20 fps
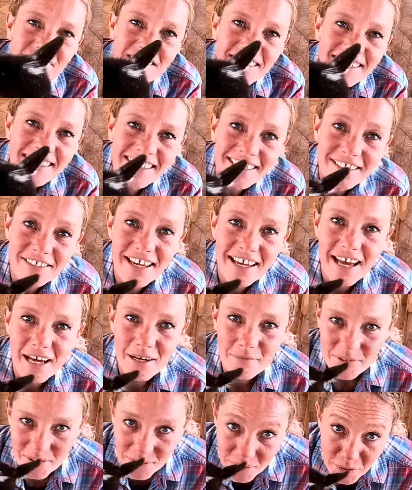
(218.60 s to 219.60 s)
She is
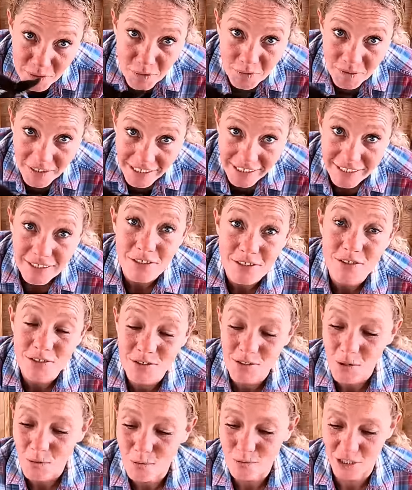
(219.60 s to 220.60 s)
absolutely
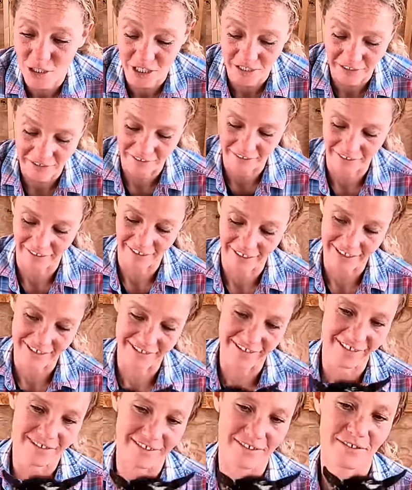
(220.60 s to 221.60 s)
so chill
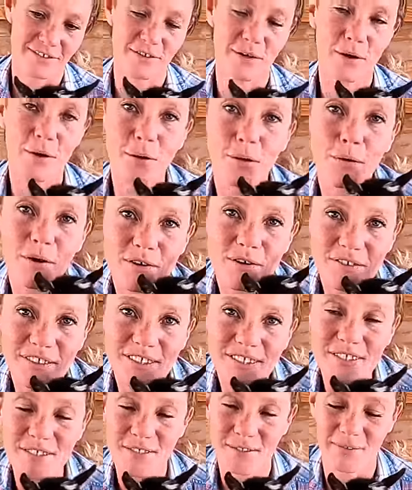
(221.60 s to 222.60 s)
and just so
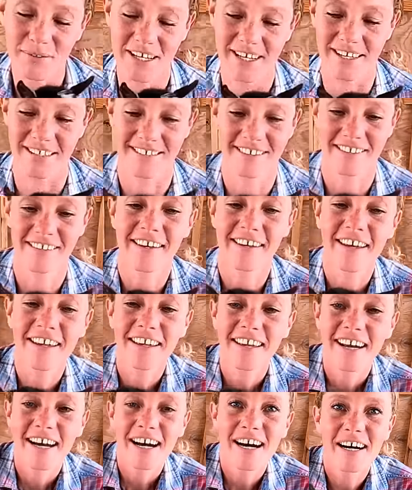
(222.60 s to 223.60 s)
sweet.
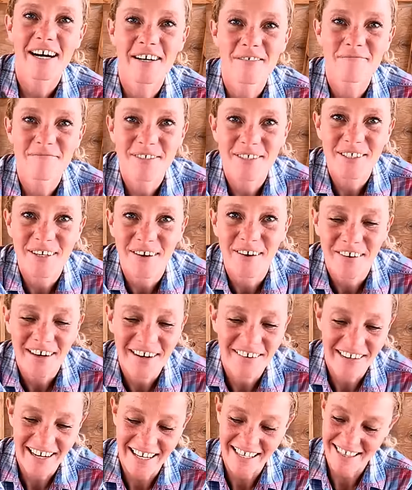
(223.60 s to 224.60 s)
All
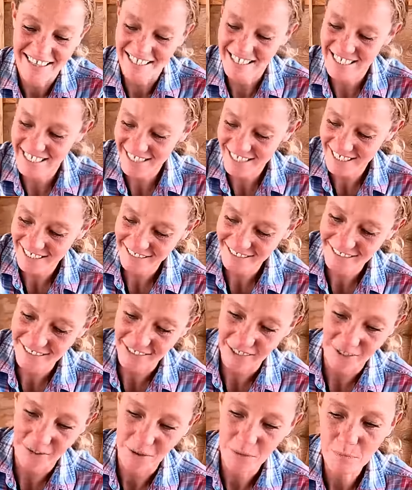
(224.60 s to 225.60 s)
right, this little
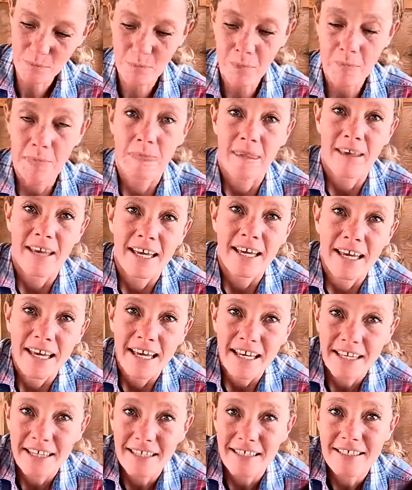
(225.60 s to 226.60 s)
doe
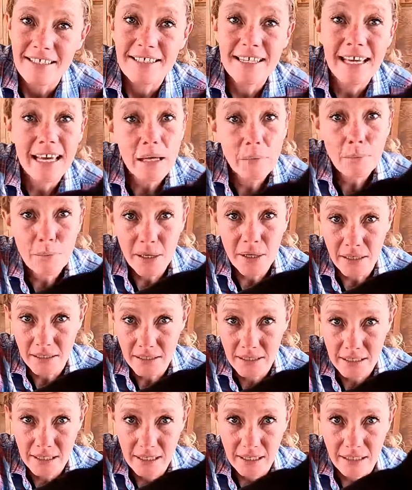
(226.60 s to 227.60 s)
is a
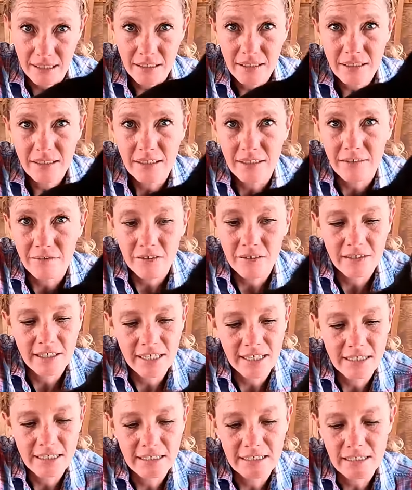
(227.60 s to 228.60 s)
buckskin. If
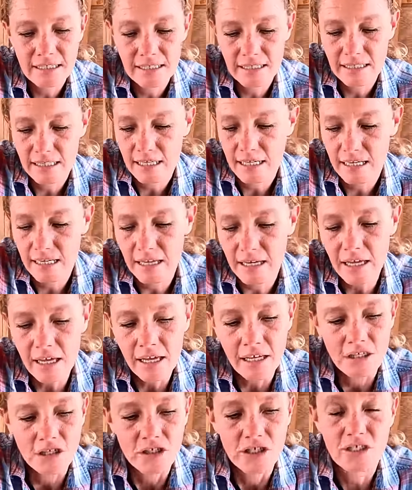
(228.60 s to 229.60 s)
you guys can see,
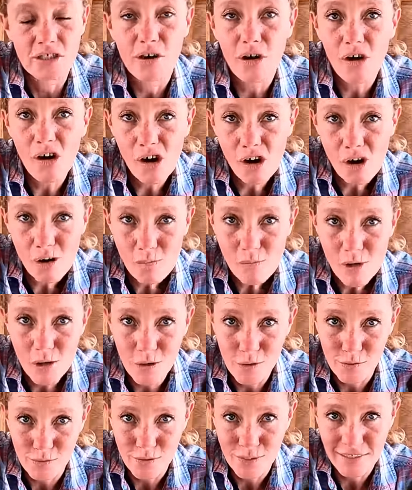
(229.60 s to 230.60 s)
she's
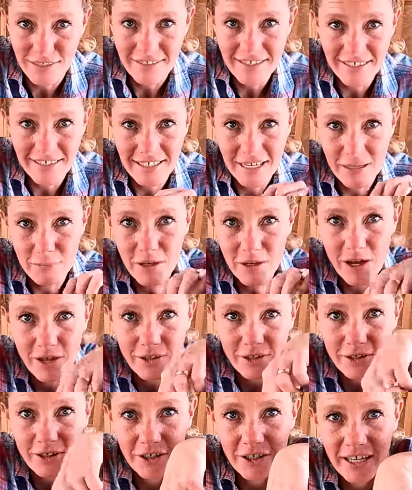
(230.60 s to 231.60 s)
almost the same
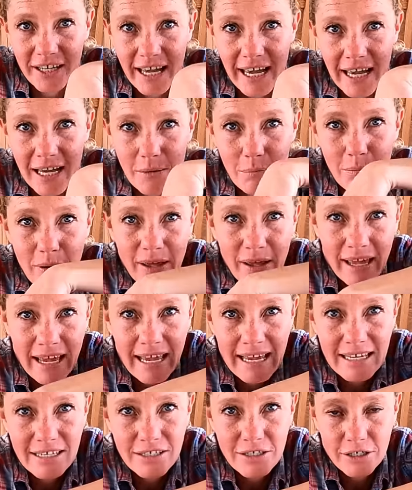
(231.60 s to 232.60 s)
color. Her cape
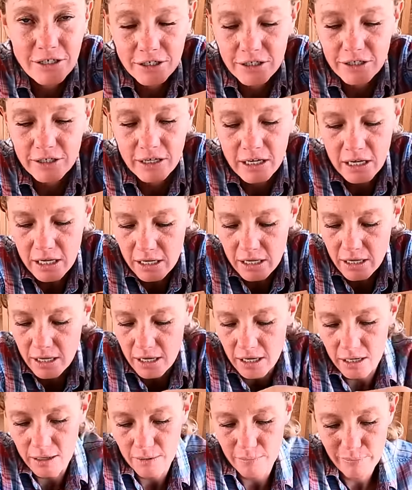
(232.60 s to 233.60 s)
and her
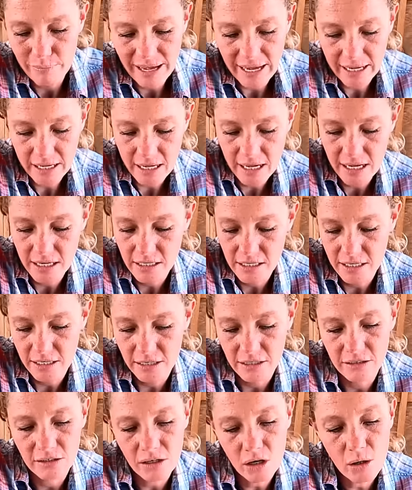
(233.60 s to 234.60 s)
back end
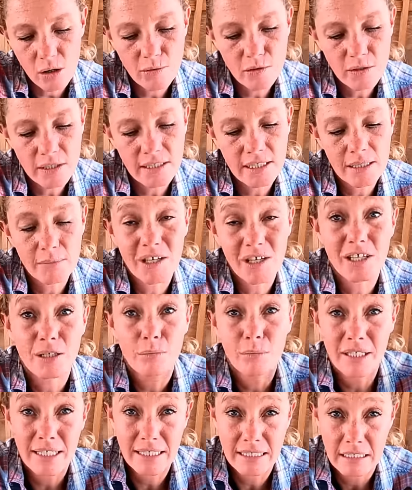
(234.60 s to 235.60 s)
here is almost the same
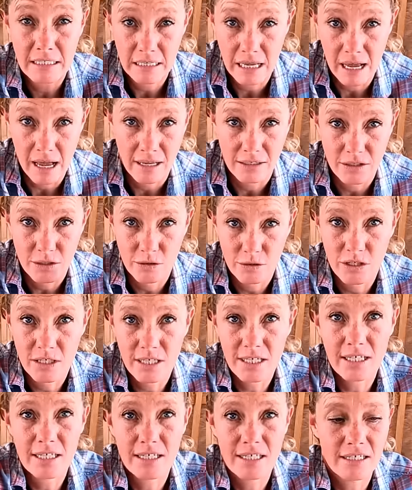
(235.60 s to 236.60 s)
color, but it's not. So
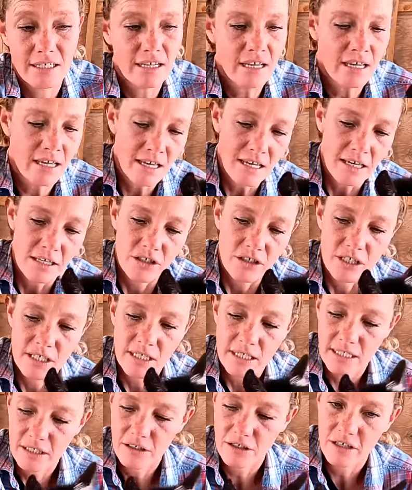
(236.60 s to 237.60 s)
she
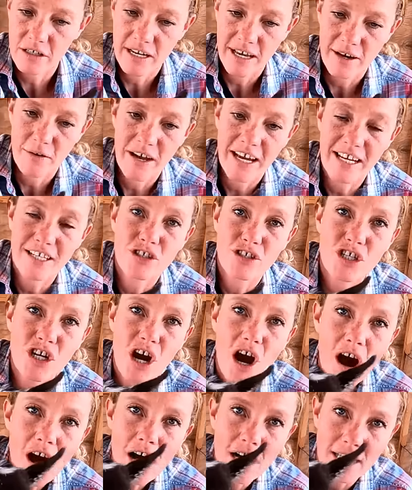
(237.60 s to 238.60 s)
did turn out a
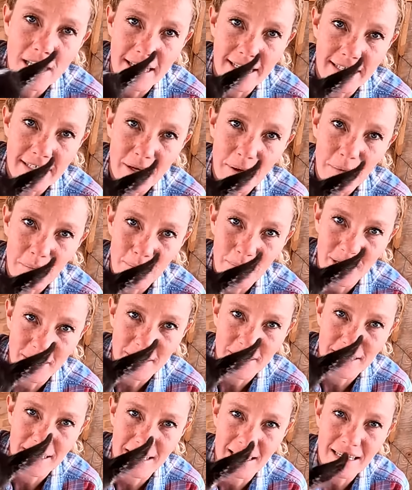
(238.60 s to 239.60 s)
chocolate
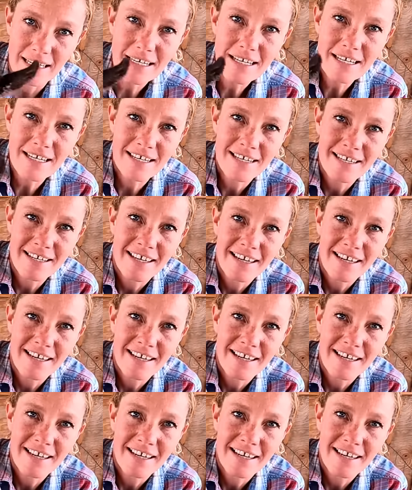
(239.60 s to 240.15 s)
buckskin,